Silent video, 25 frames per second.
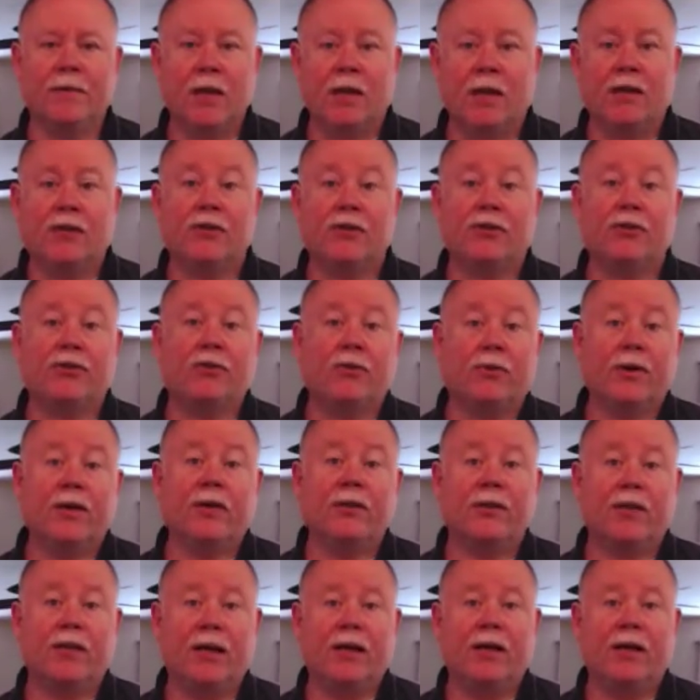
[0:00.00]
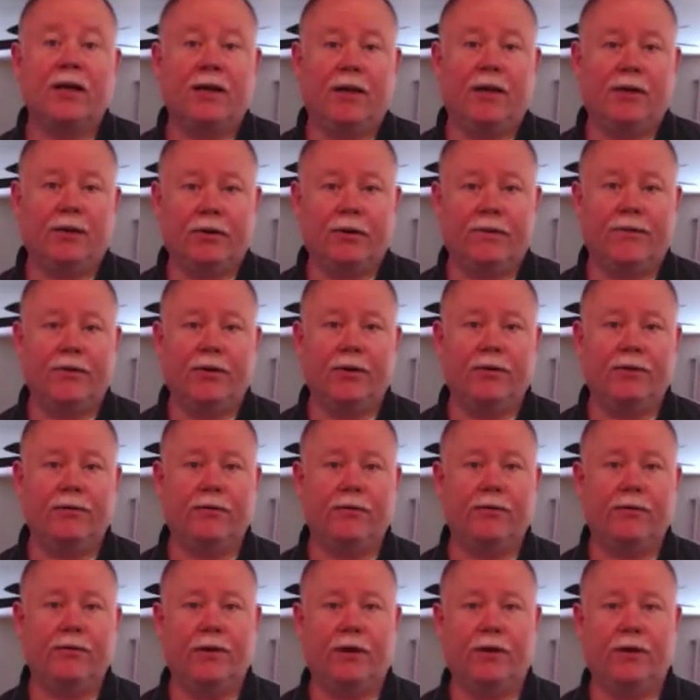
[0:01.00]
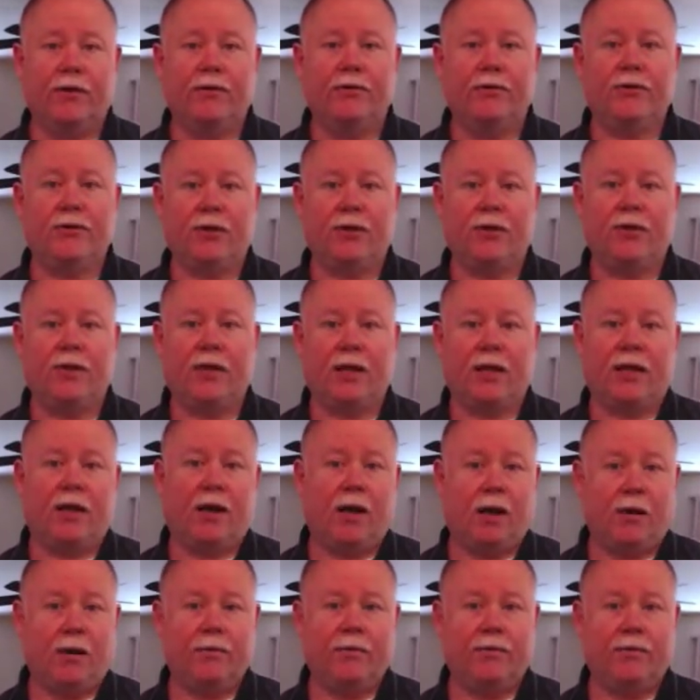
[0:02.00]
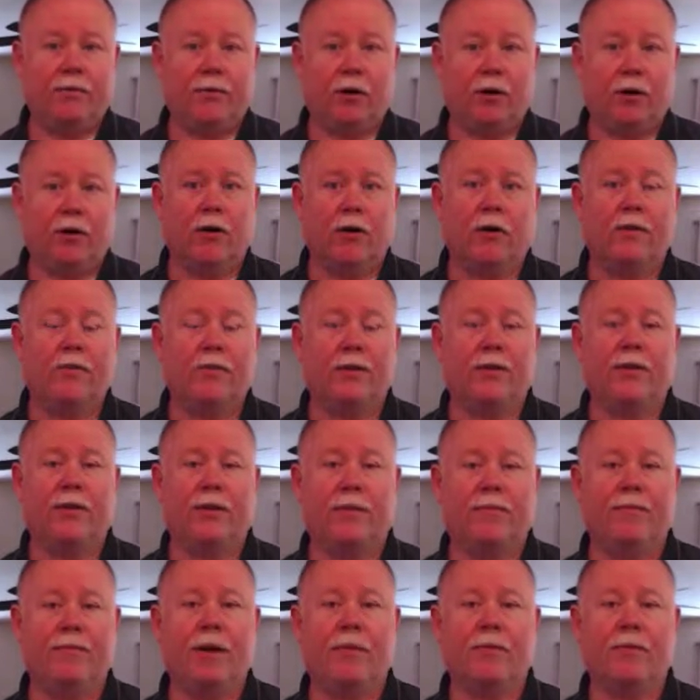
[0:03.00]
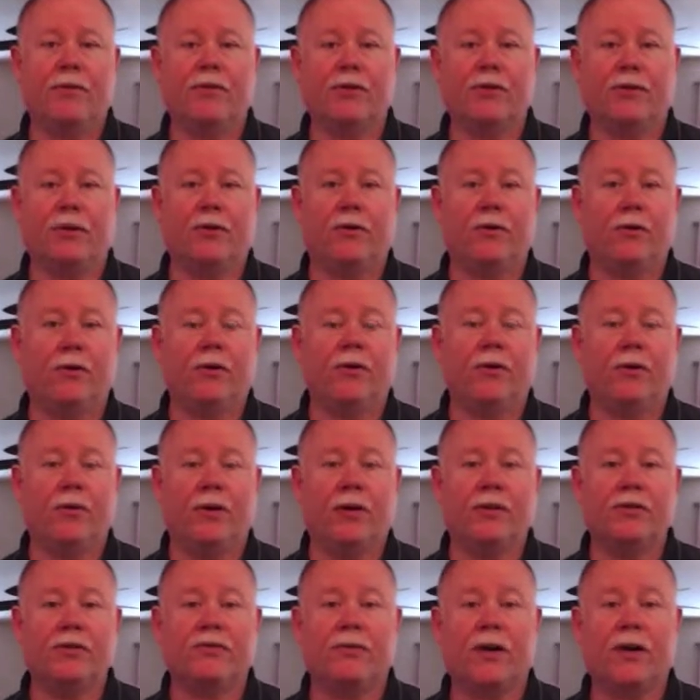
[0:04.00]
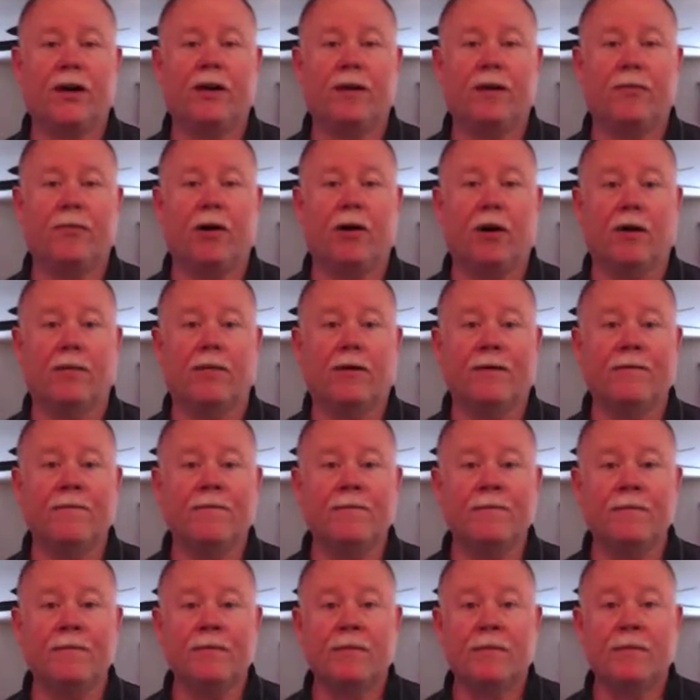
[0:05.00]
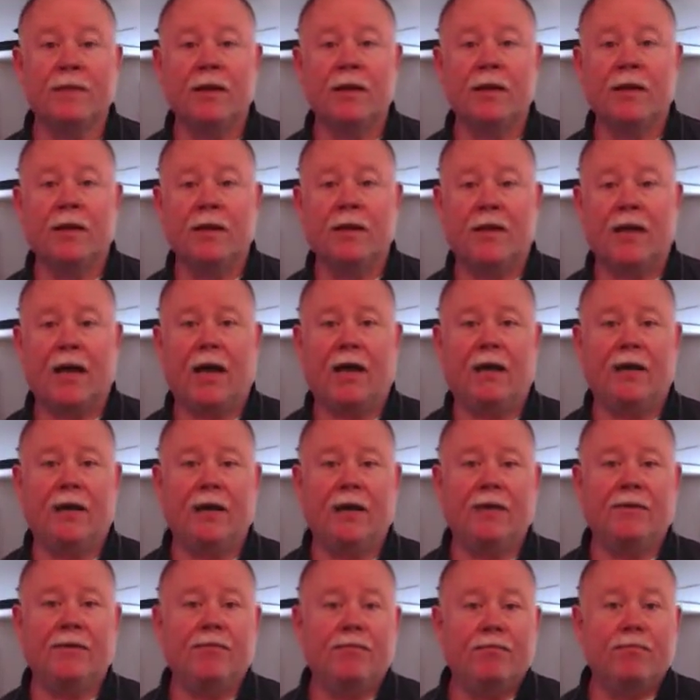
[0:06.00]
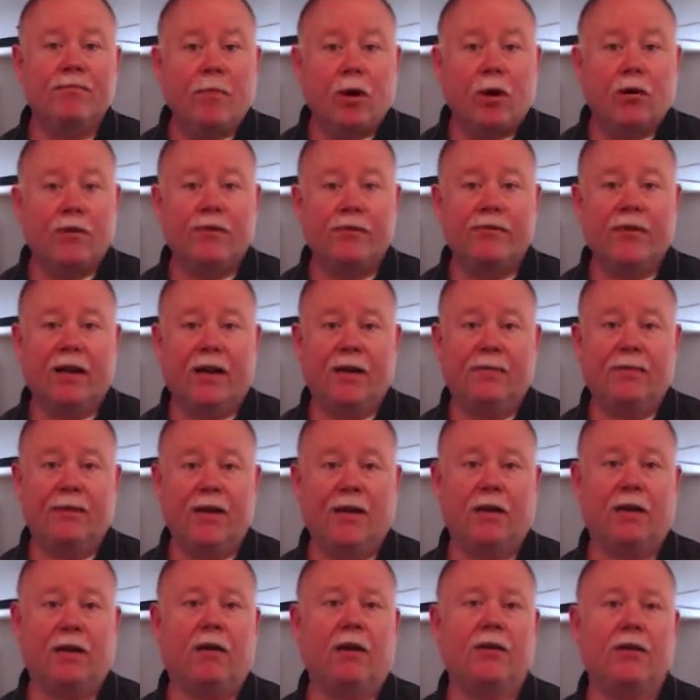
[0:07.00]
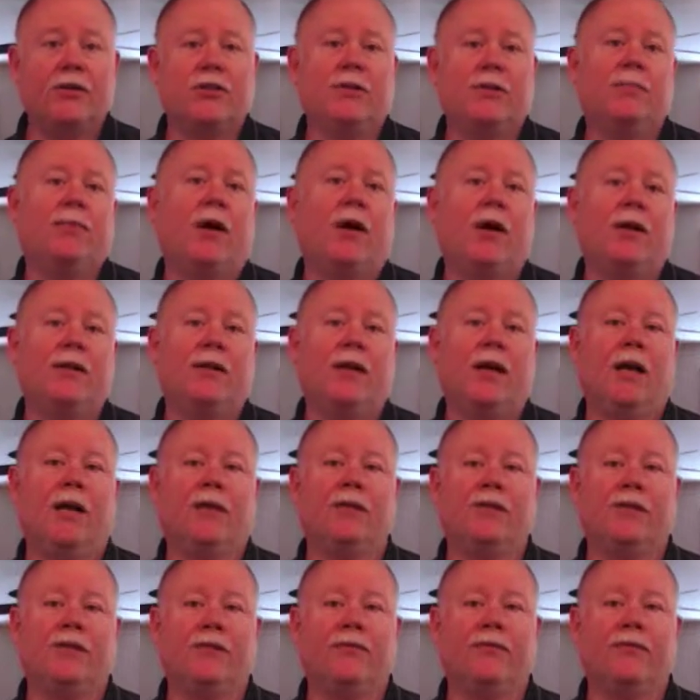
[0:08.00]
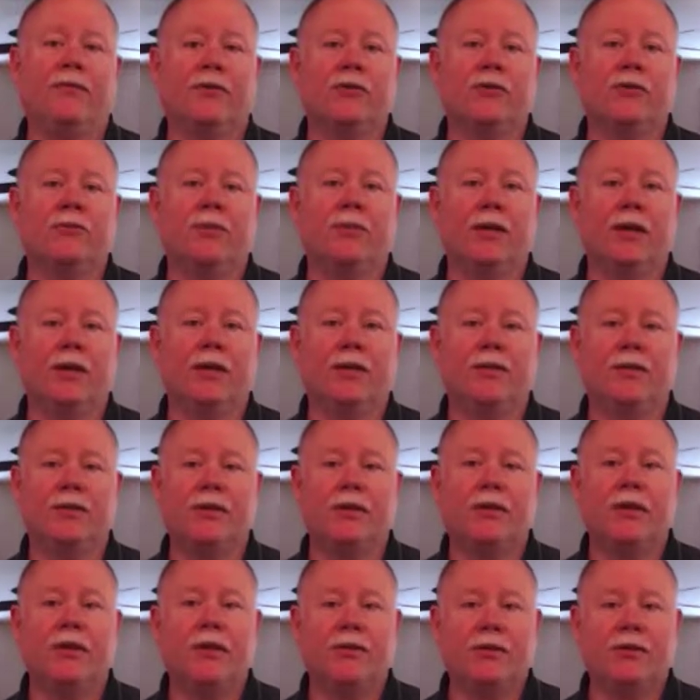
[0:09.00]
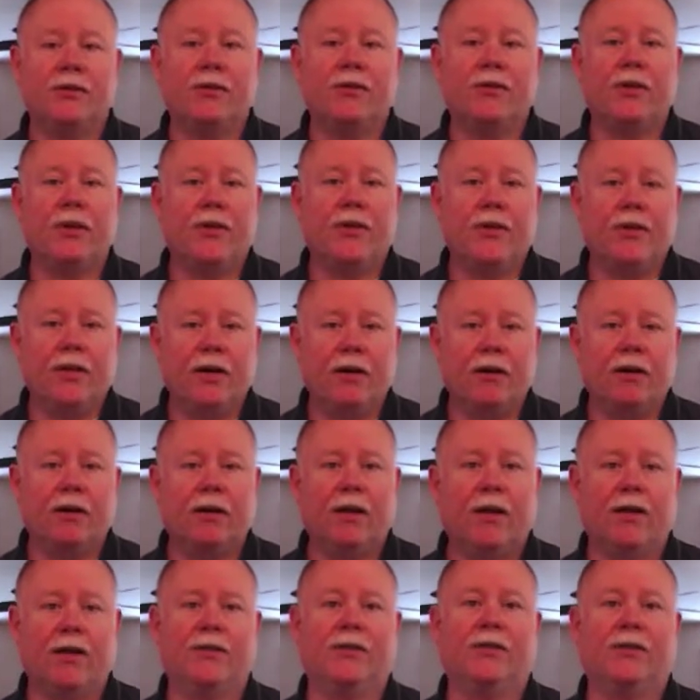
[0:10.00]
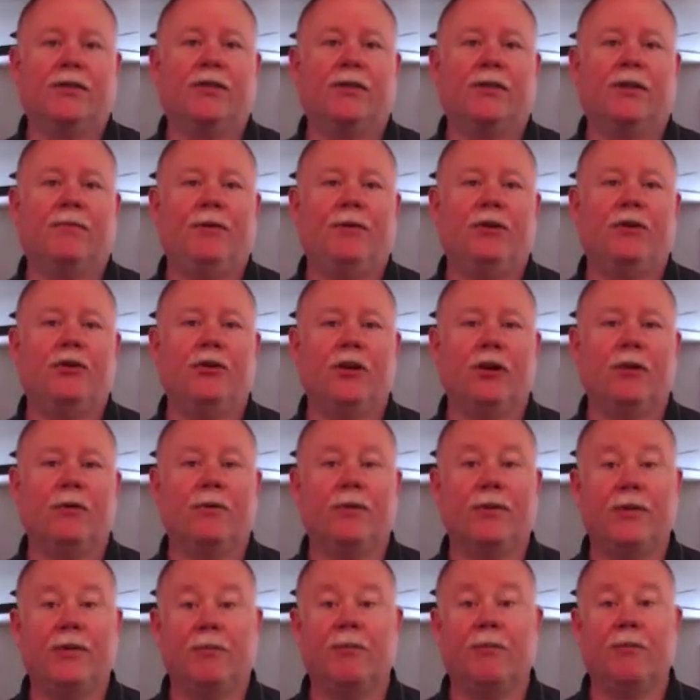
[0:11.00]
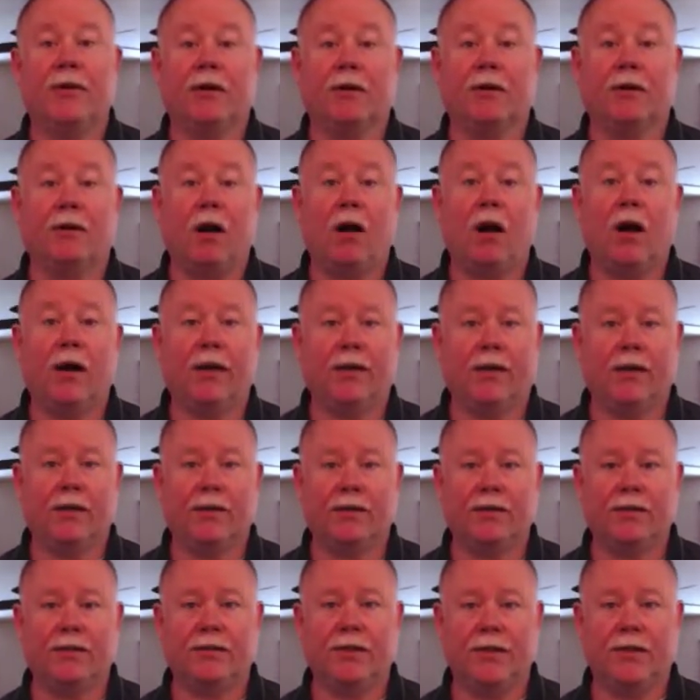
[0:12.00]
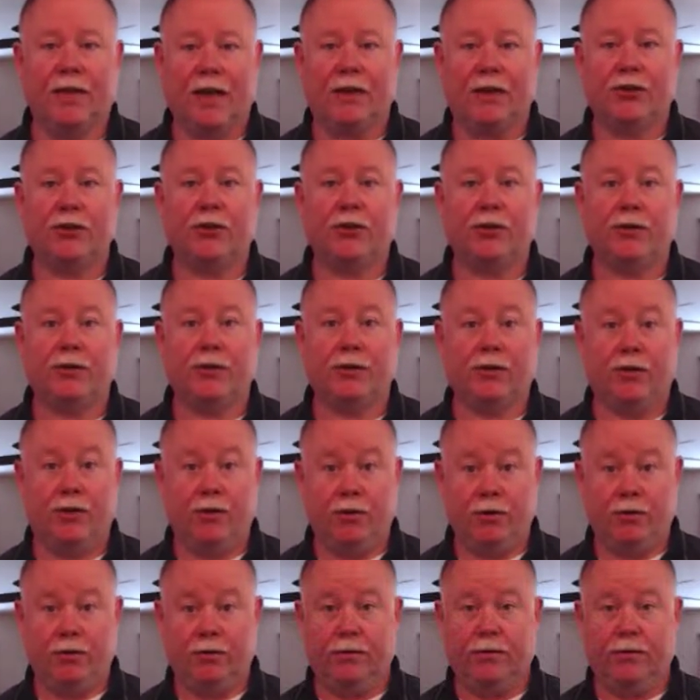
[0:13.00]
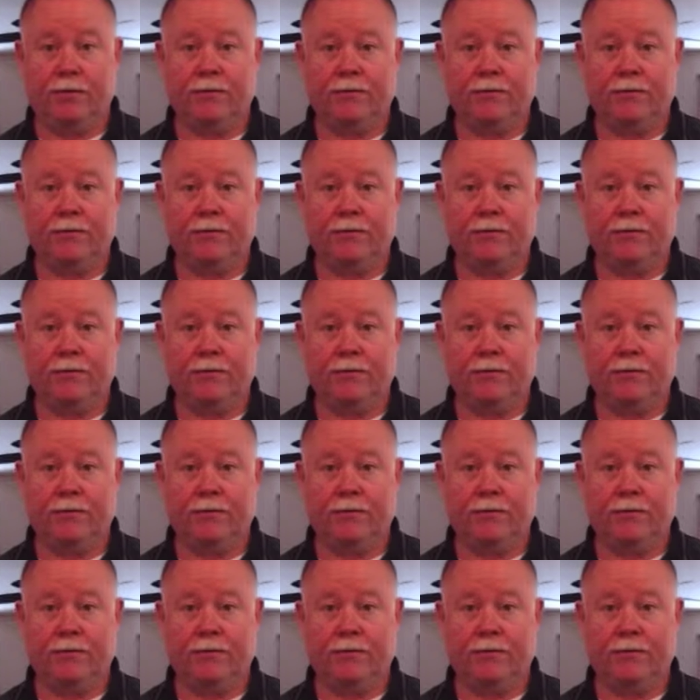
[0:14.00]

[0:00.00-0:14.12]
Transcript: And as stories like the interview that you just um, heard with the members of the Northwest Fire Department that in, motivated me to launch the podcast in the first place so that their lessons could be shared with the bigger audience. That's you.